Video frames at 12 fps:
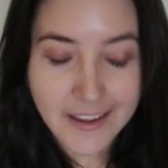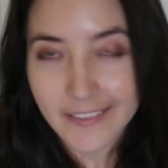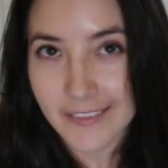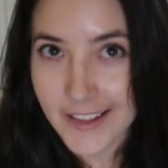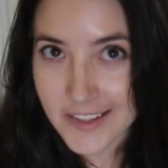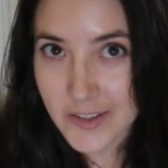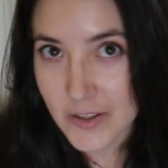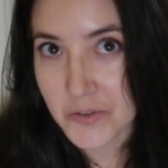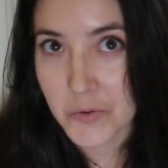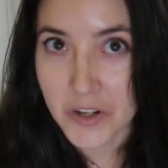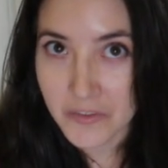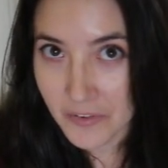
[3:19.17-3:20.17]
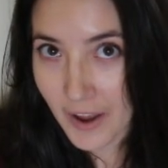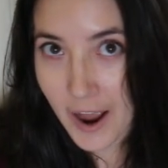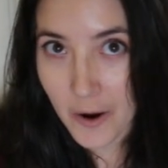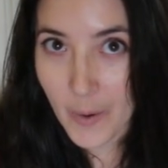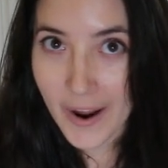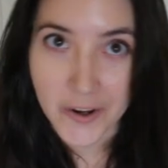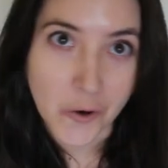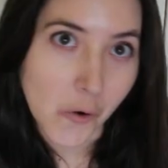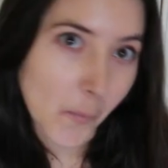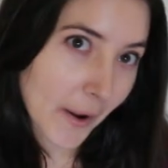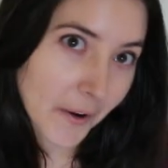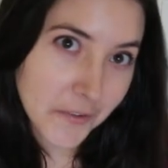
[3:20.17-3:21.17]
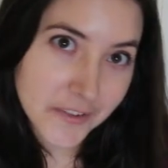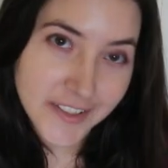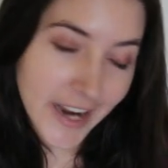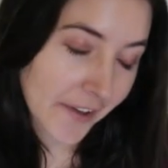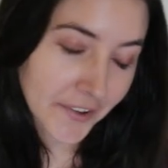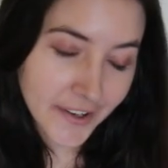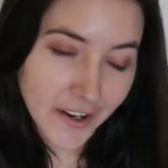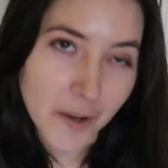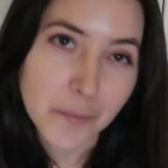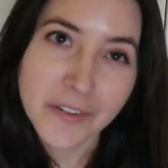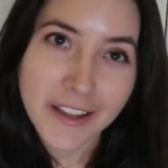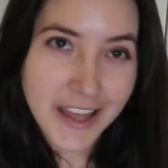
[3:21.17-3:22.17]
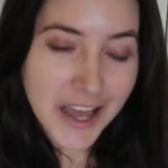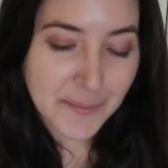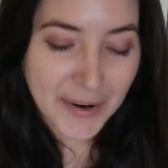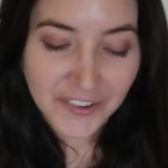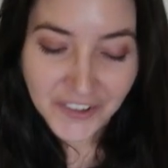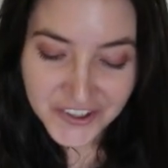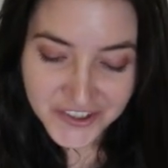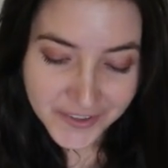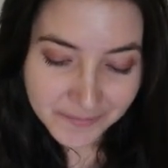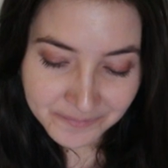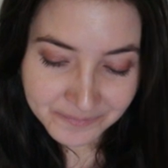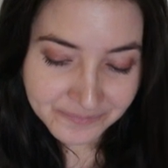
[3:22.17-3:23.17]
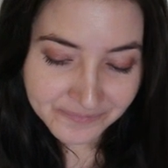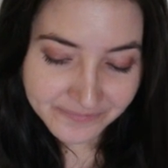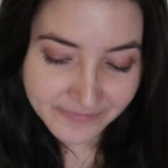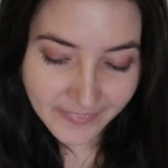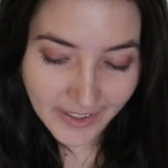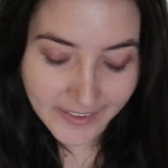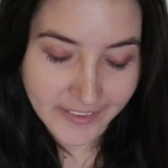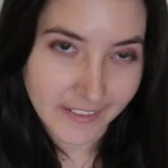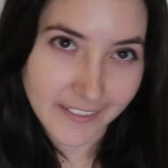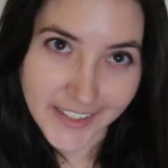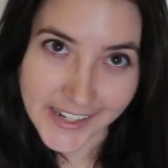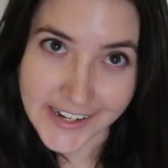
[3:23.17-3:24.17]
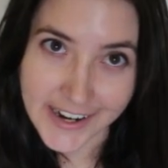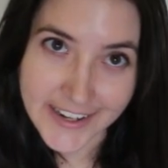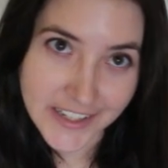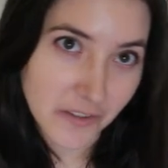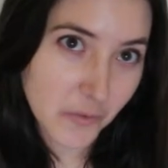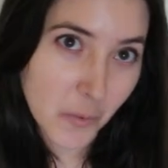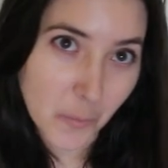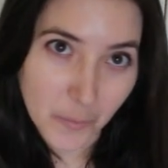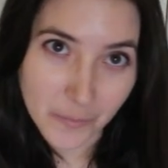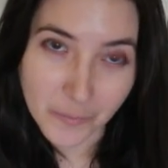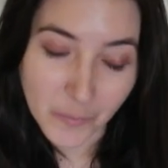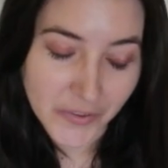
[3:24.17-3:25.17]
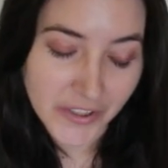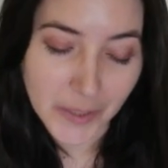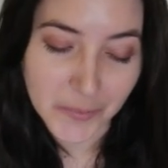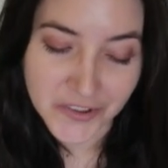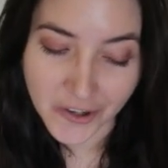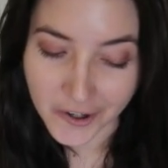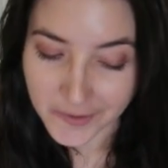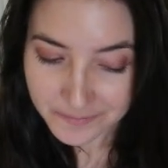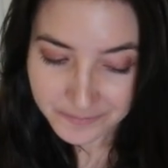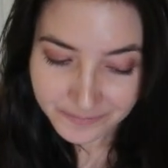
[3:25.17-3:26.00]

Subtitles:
that's sort of how I go about tallying up my collection and getting an idea of what the numbers are.